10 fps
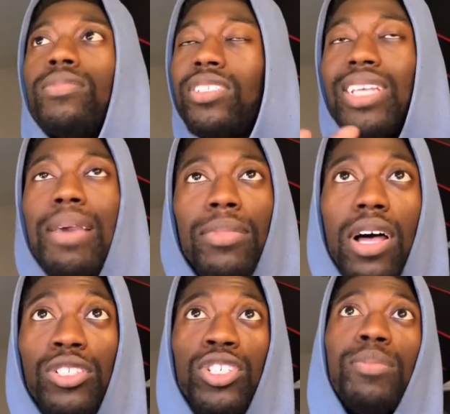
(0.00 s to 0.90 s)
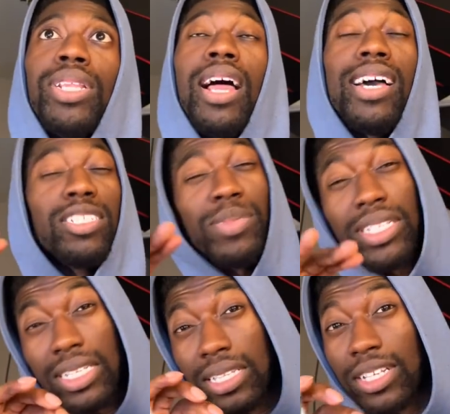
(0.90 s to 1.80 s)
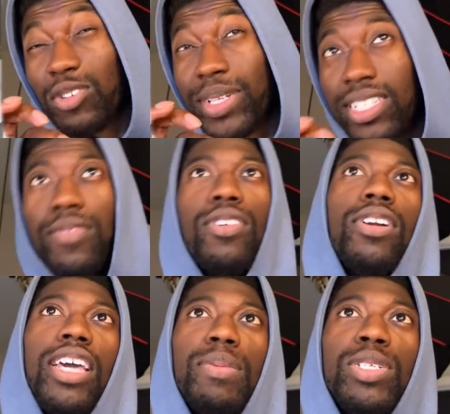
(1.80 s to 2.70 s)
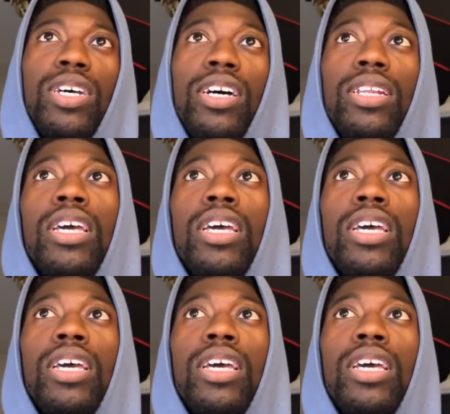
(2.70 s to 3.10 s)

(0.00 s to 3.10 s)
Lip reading: same logic applies, but it's a little bit different on Amazon.